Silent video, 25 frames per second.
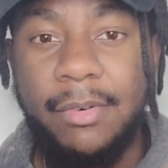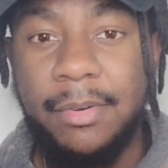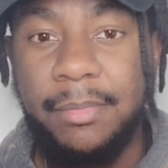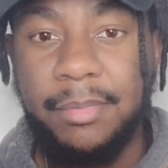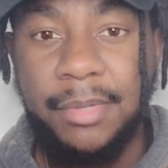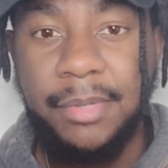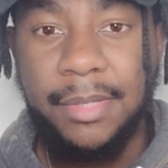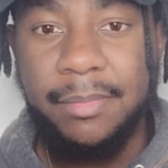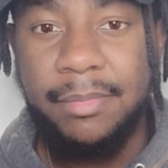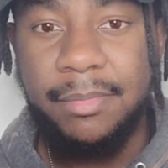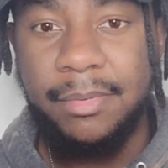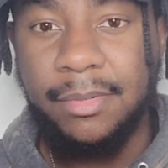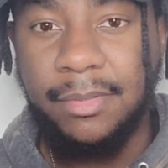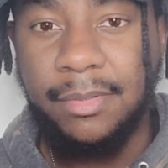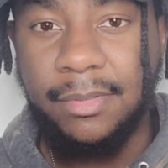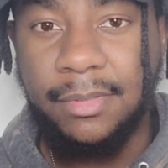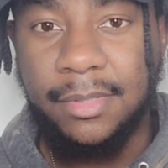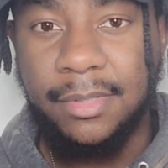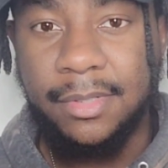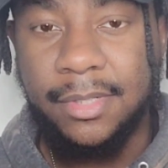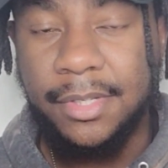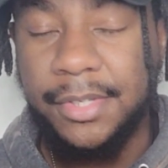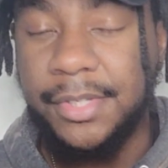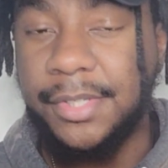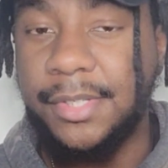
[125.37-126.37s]
with people,
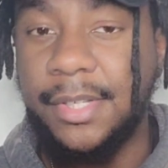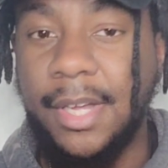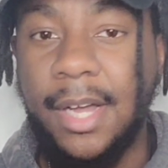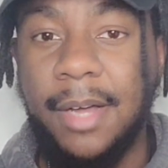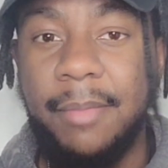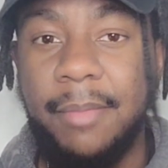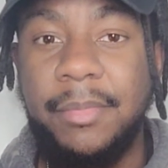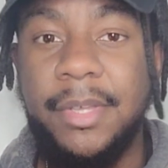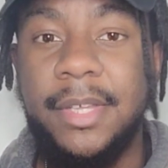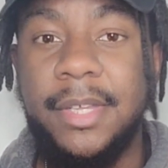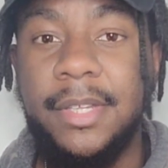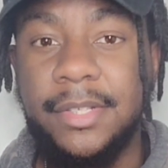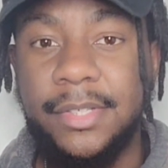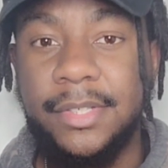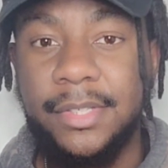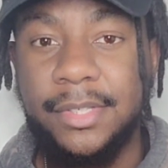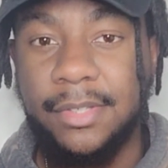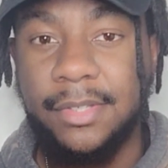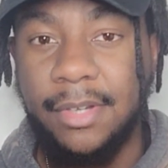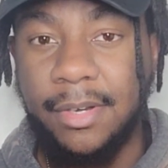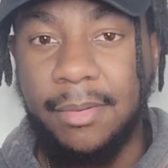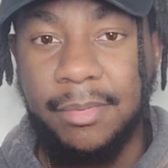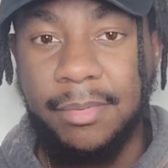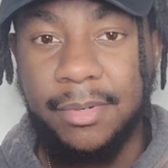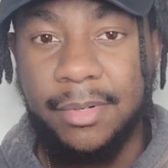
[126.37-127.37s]
you stop being
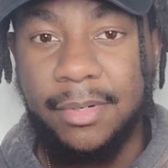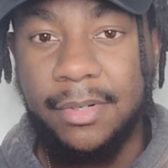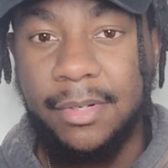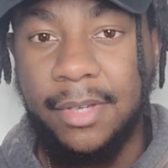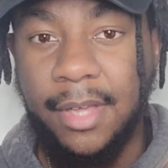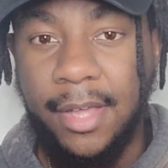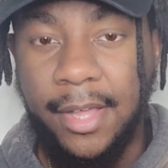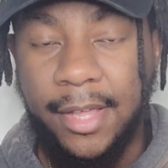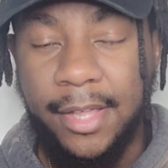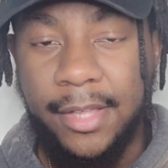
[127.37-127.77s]
stubborn,